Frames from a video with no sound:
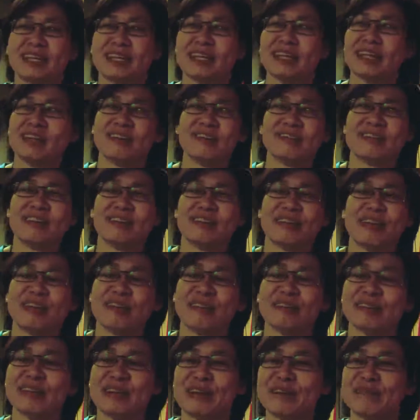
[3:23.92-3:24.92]

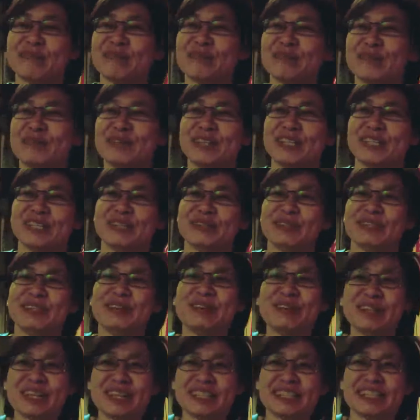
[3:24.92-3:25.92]
Actually, I'm not really
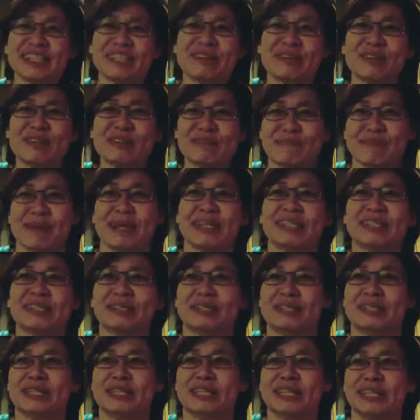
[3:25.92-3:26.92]
sure. I think it all depends
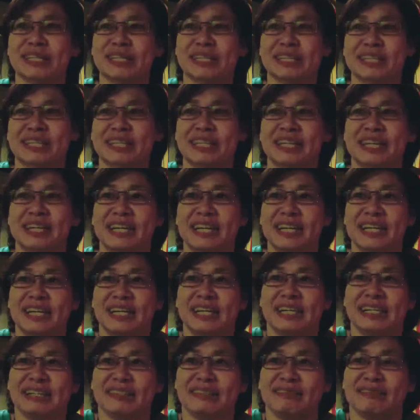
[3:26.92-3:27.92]
on,
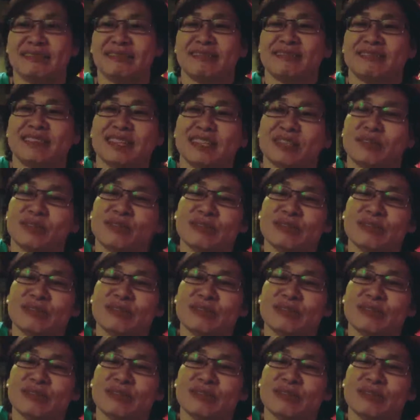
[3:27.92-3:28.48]
I